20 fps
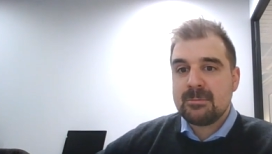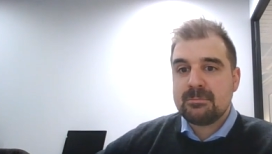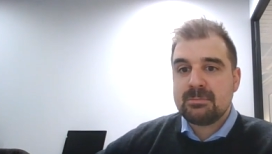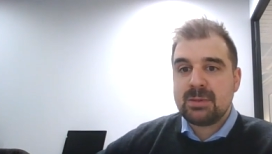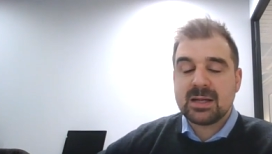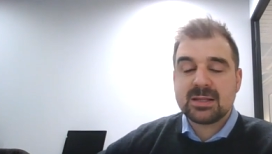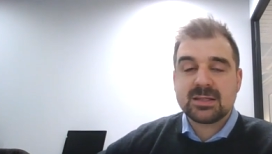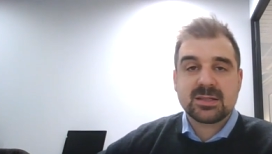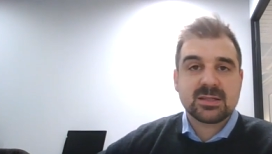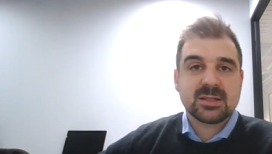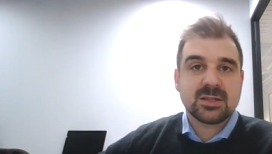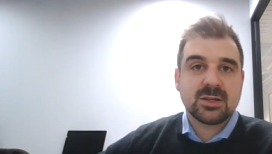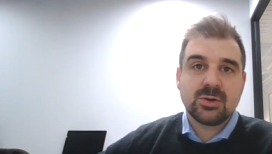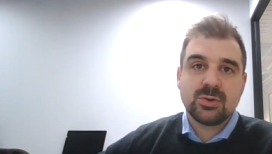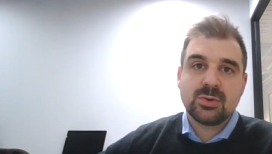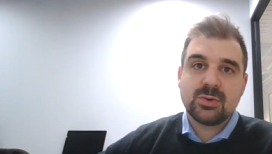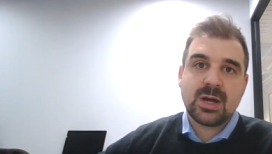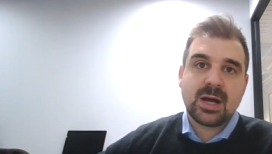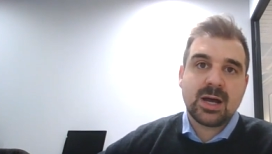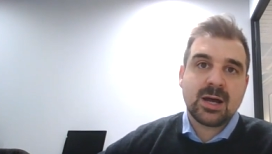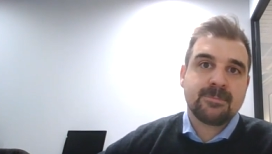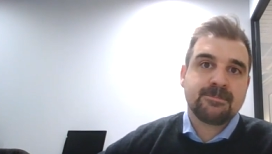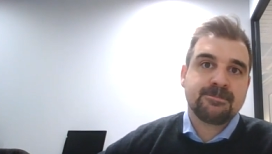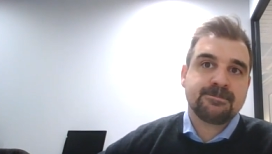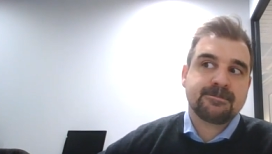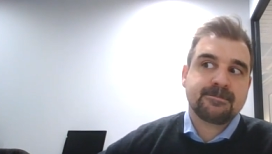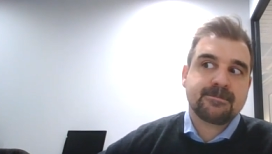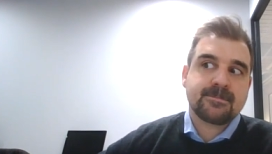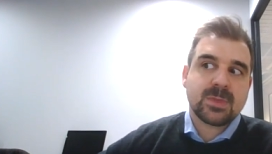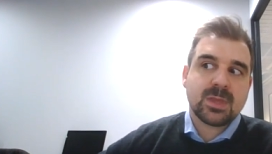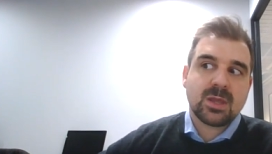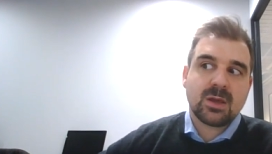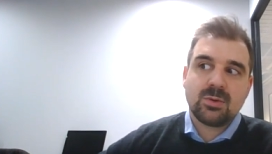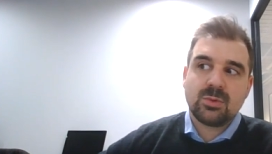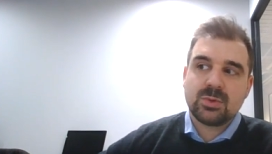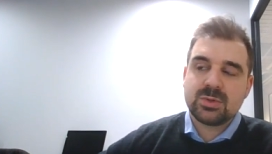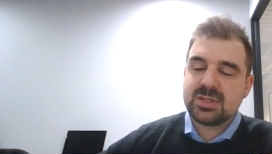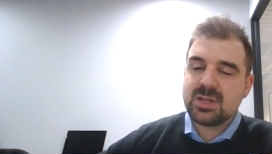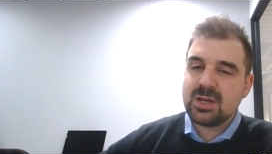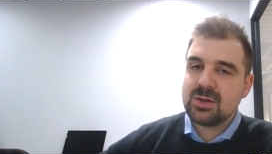But still, um,
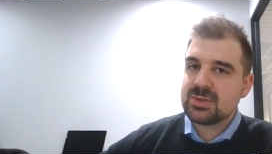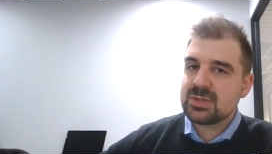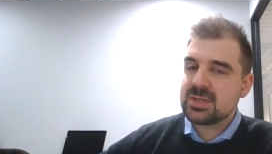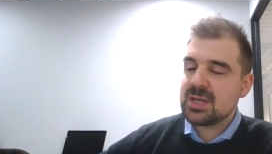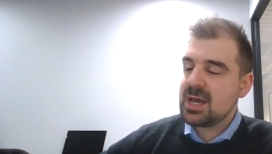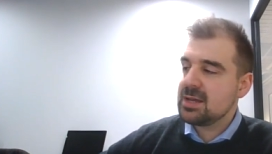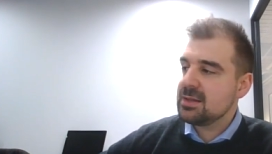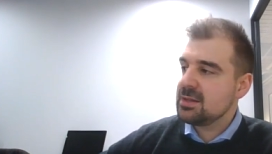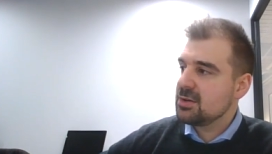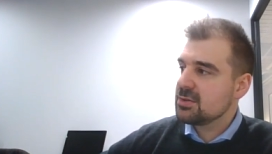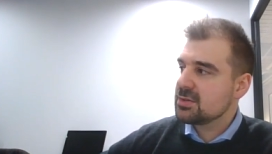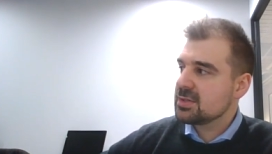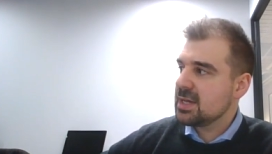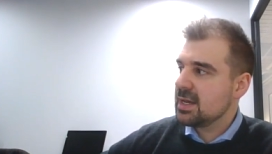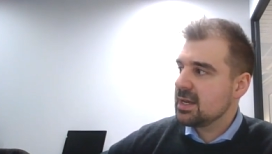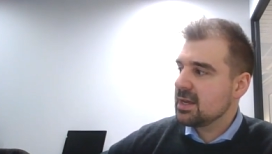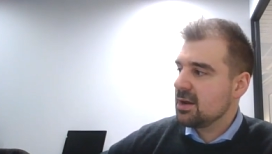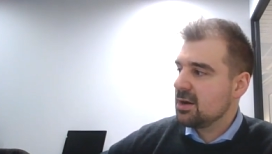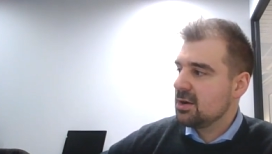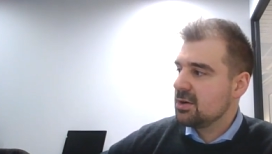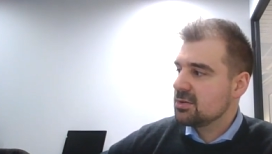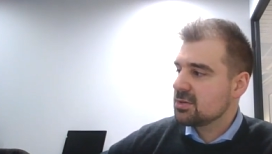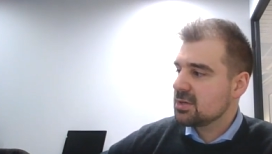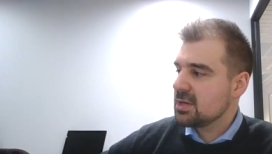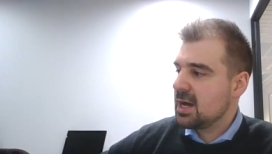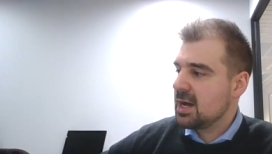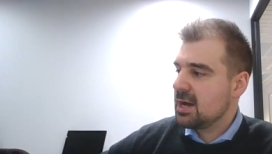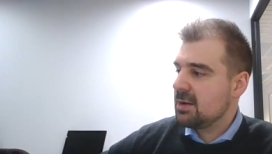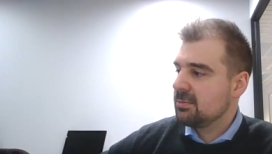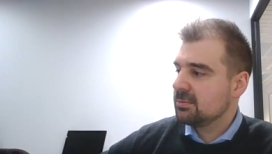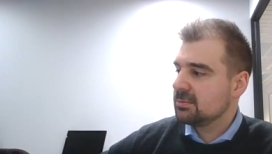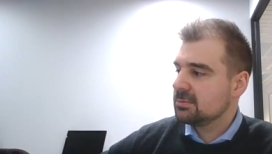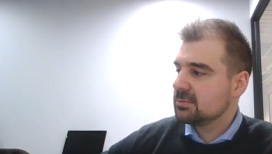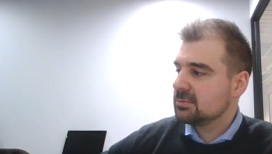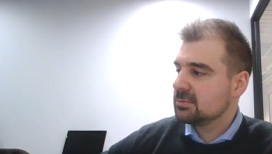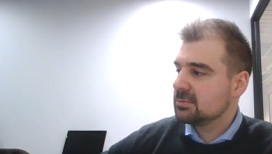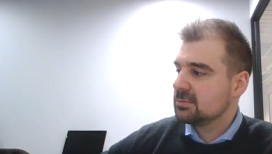what's the old saying? The old saying goes, um,